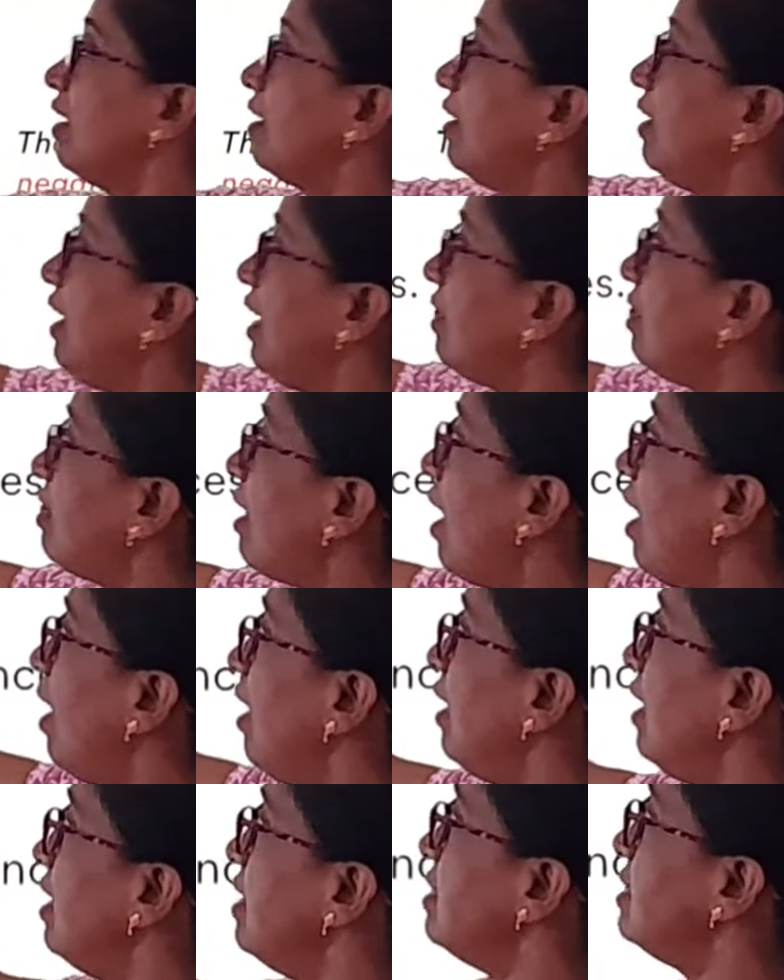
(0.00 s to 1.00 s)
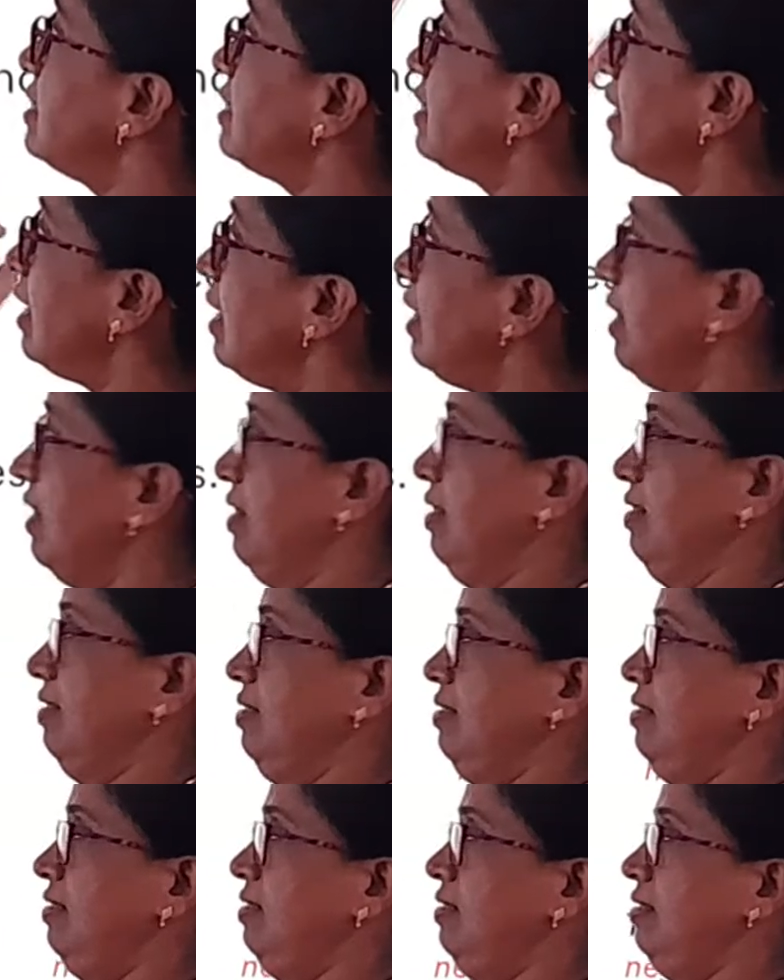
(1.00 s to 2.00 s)
Gita is
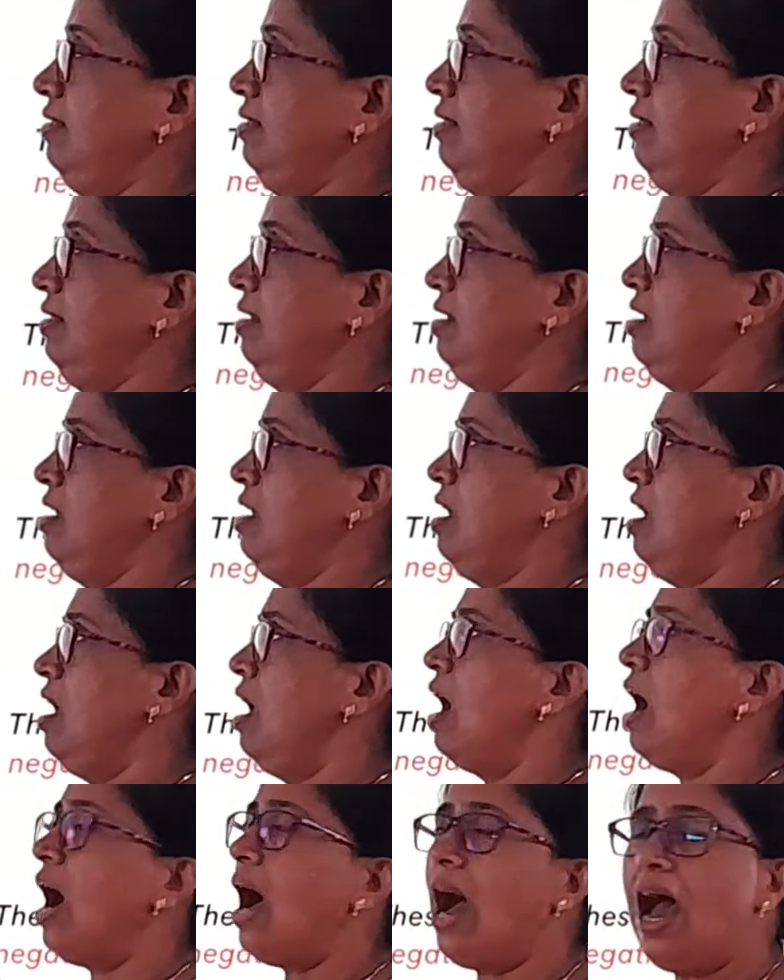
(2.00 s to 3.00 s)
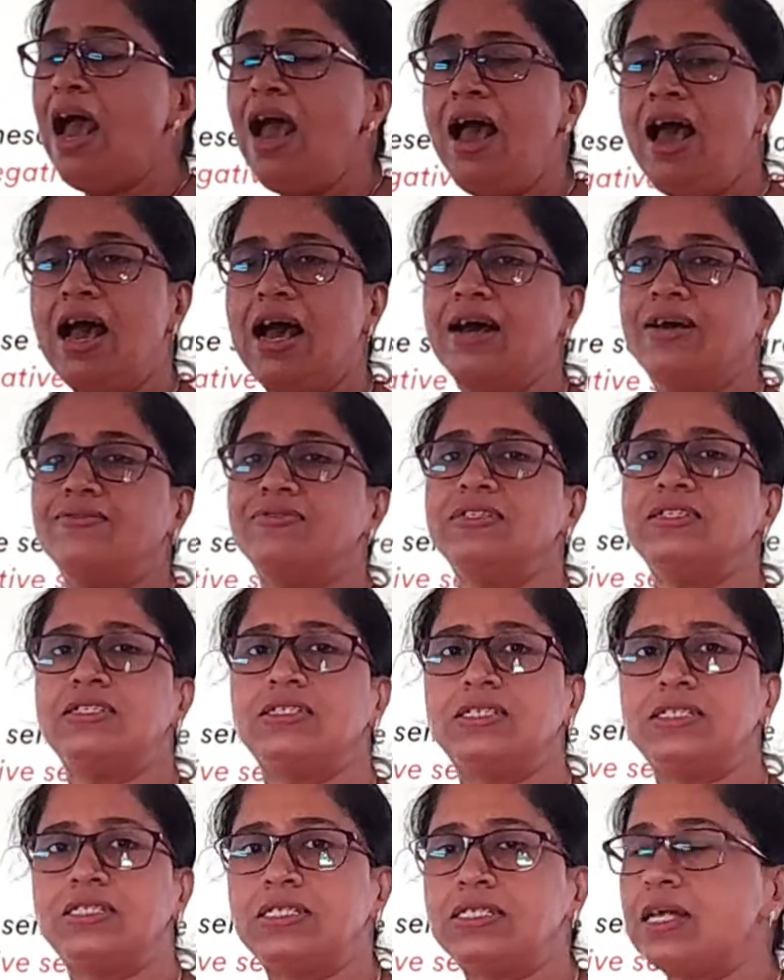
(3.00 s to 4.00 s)
ill. I have
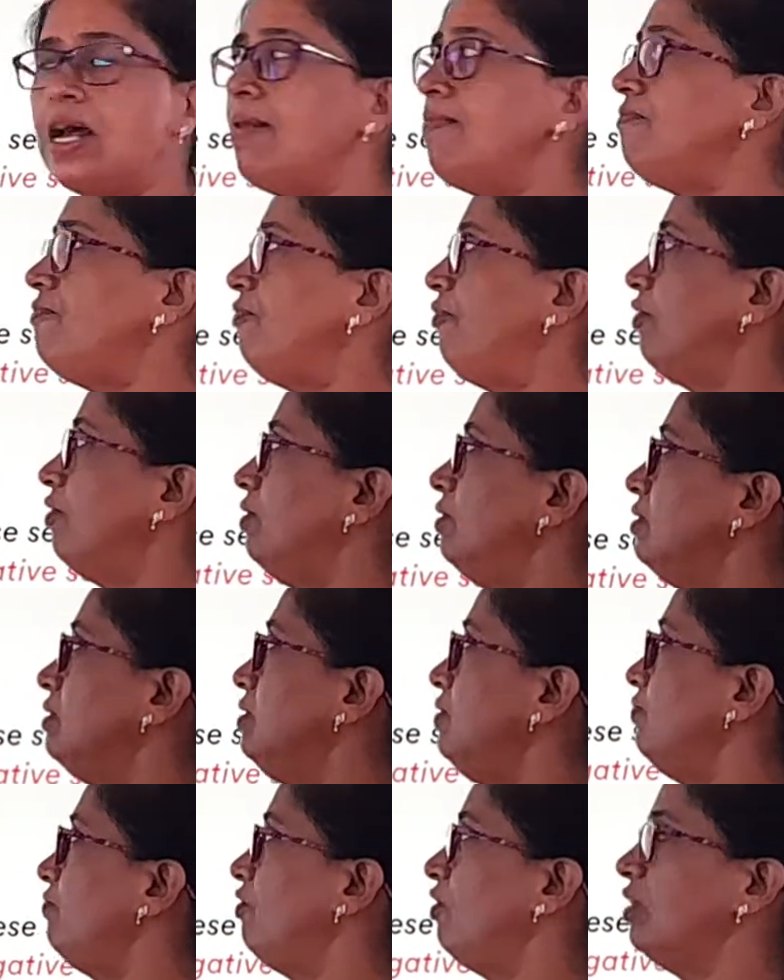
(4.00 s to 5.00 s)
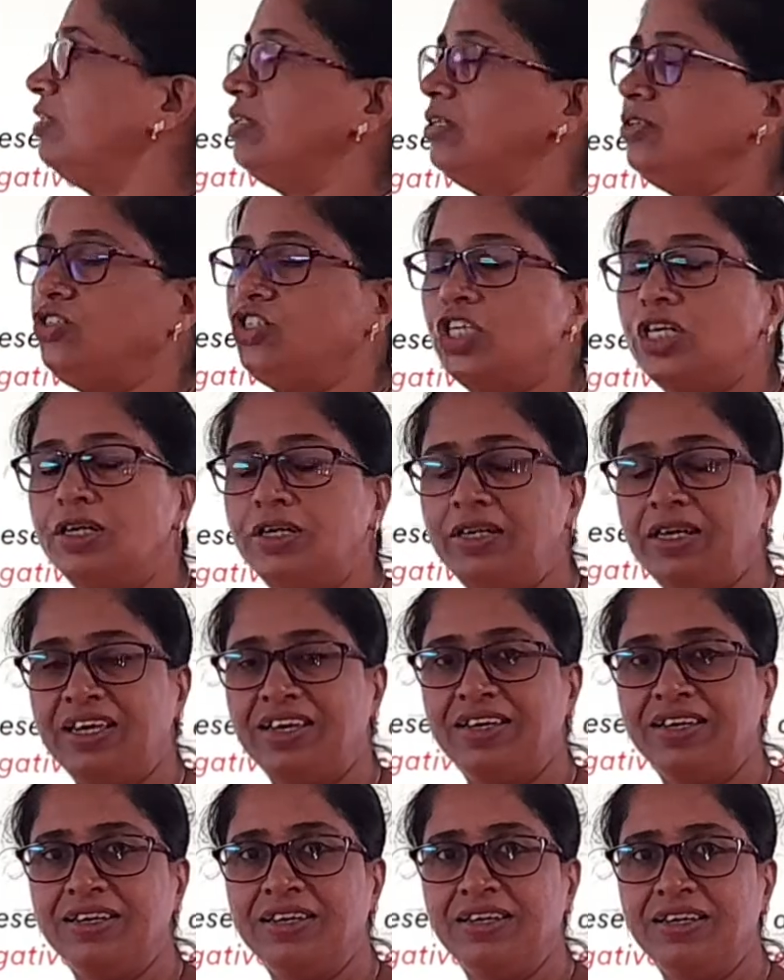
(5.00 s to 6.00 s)
some food for the journey.
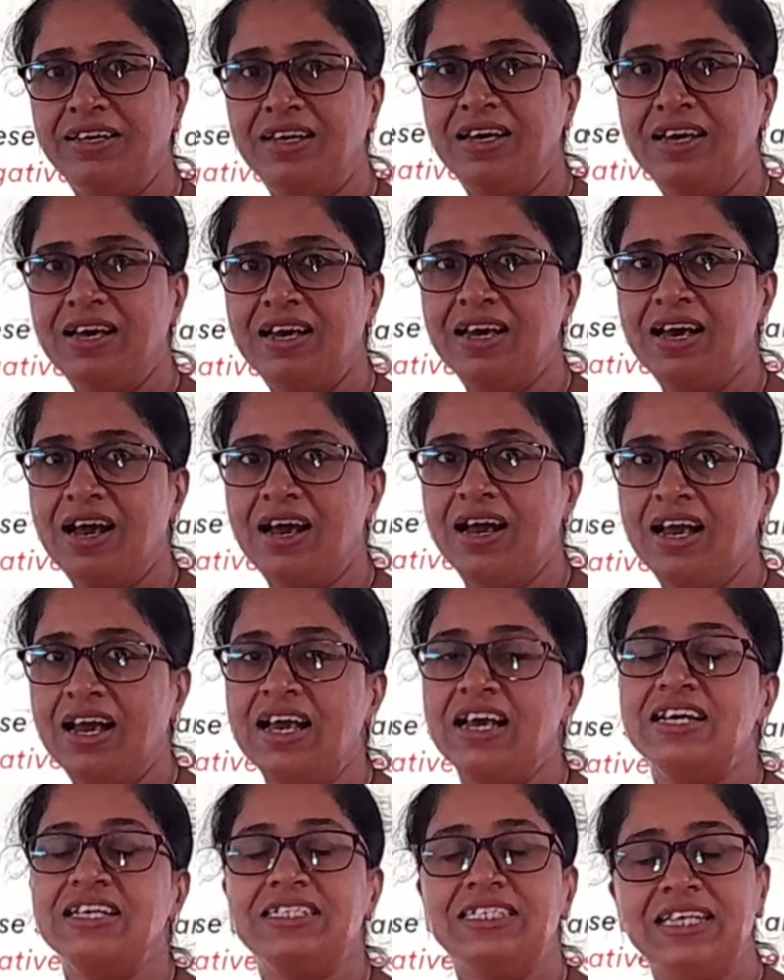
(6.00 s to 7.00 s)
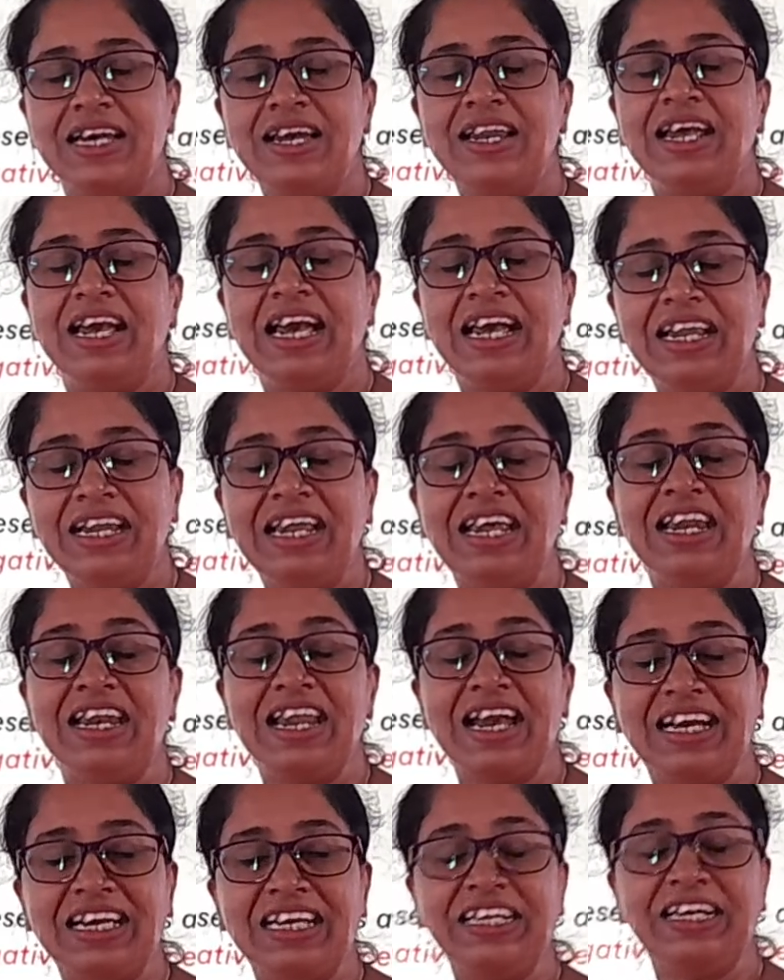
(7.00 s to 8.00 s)
Is there any
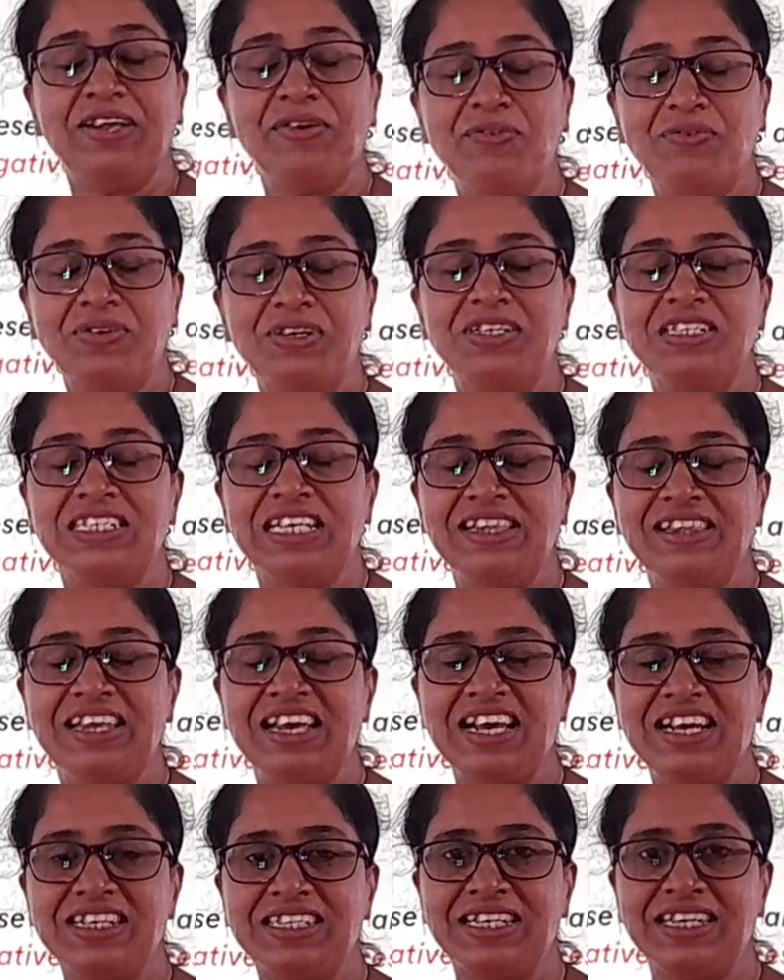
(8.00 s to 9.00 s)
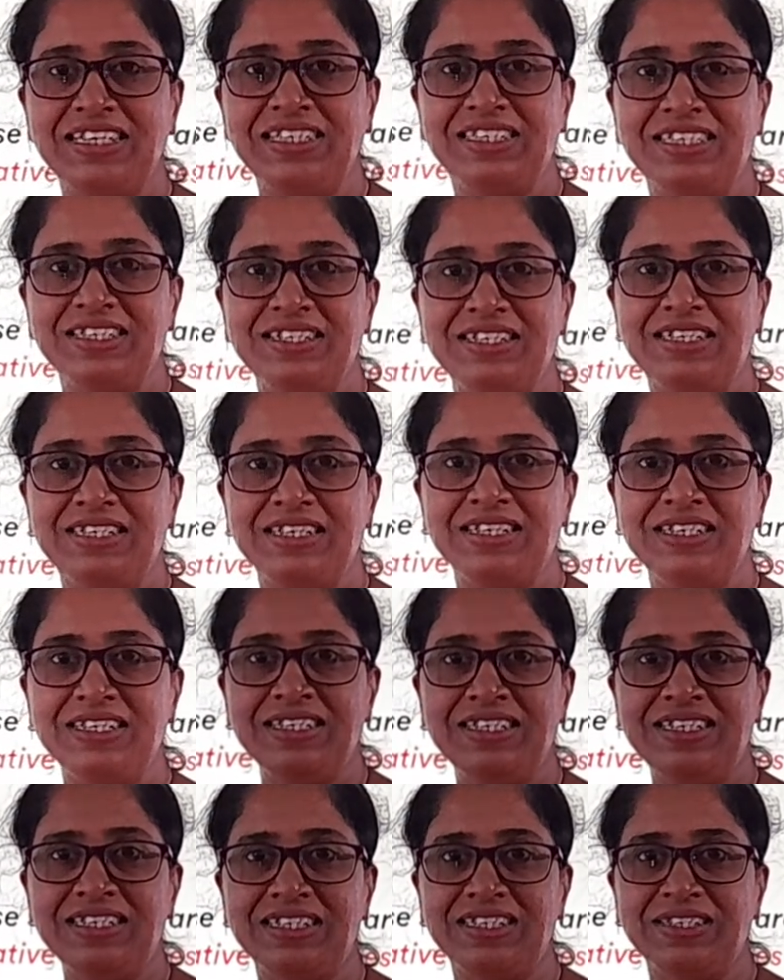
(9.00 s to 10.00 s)
negative words in these
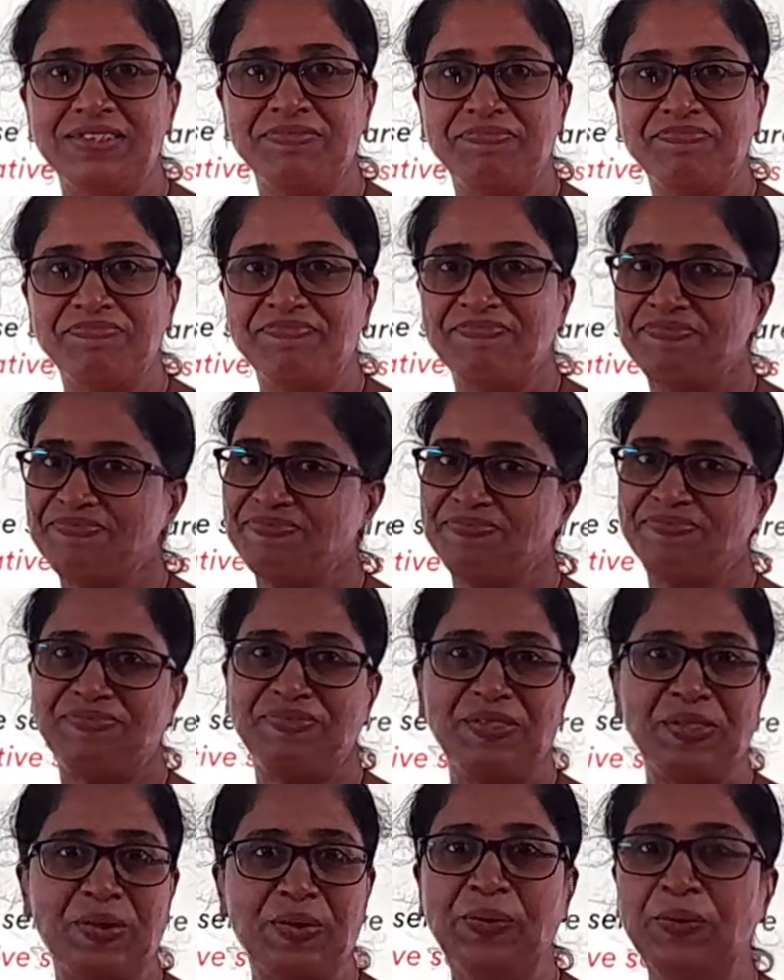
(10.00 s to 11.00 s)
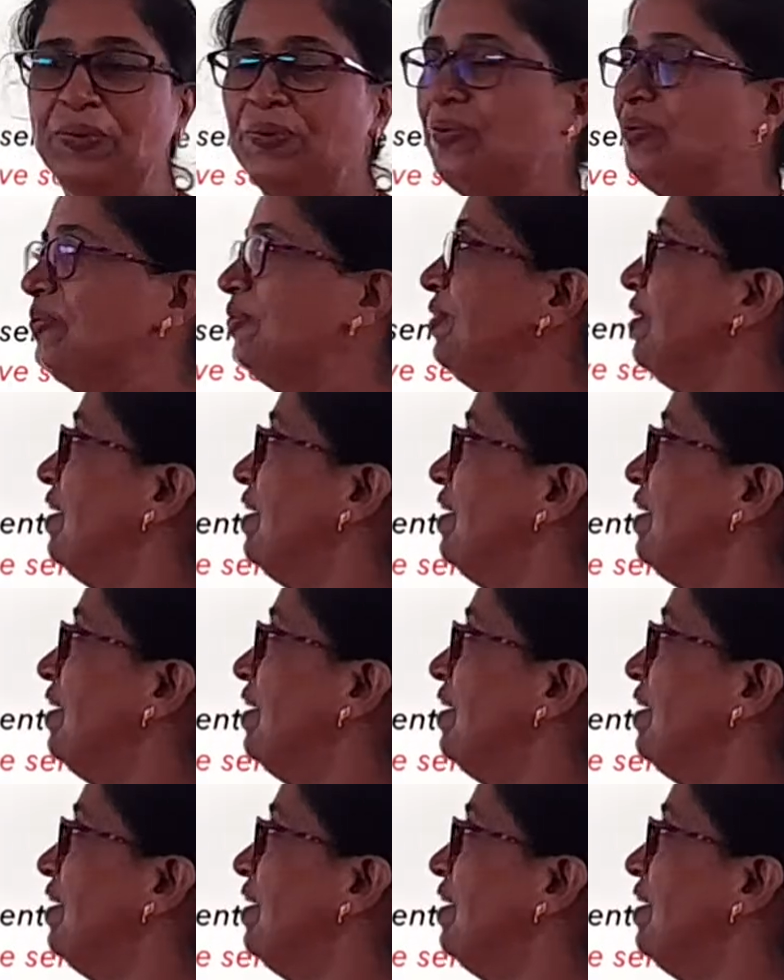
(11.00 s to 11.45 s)
sentences? No.